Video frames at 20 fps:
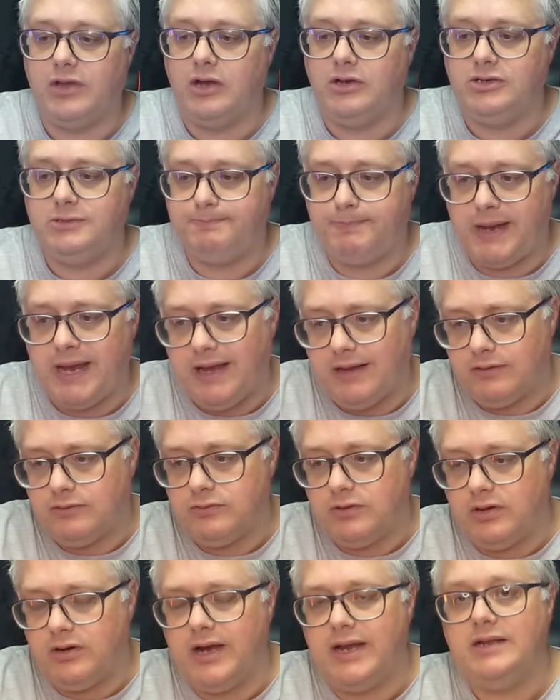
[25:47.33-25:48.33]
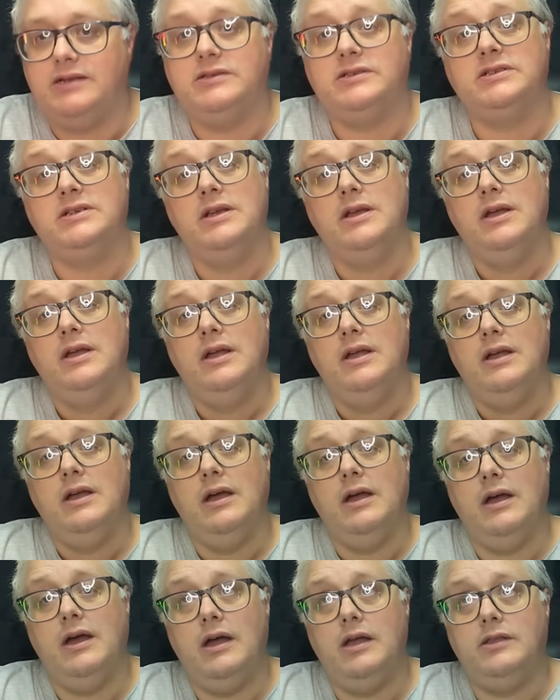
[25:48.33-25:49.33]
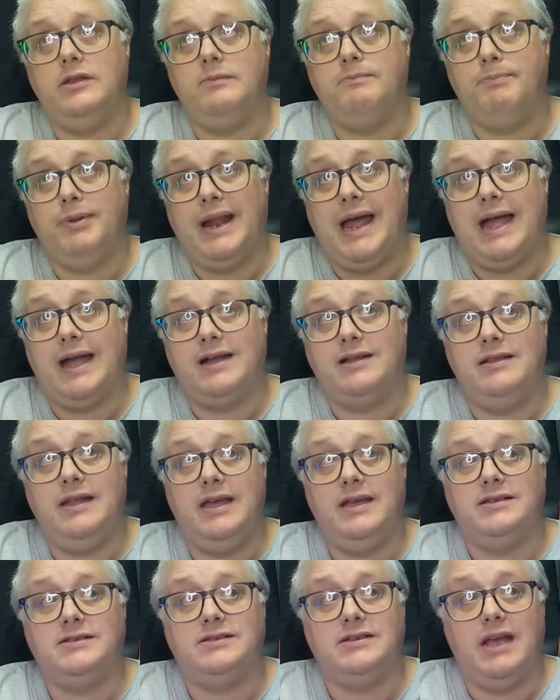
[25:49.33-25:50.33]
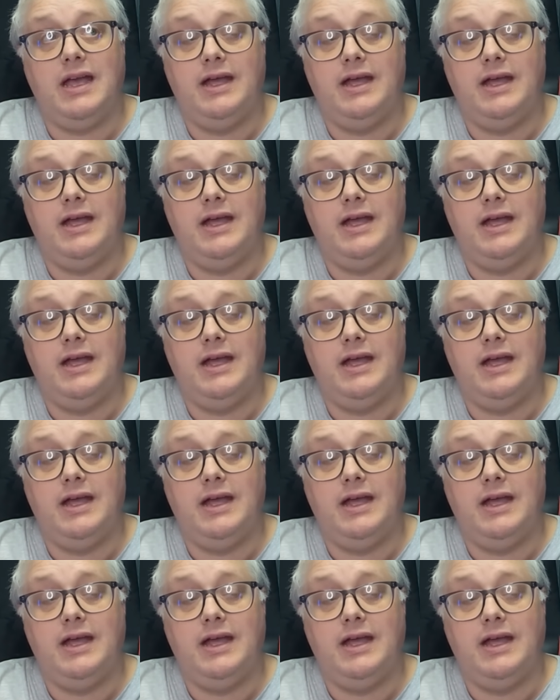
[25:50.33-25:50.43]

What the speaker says: Those panel lines, the blackness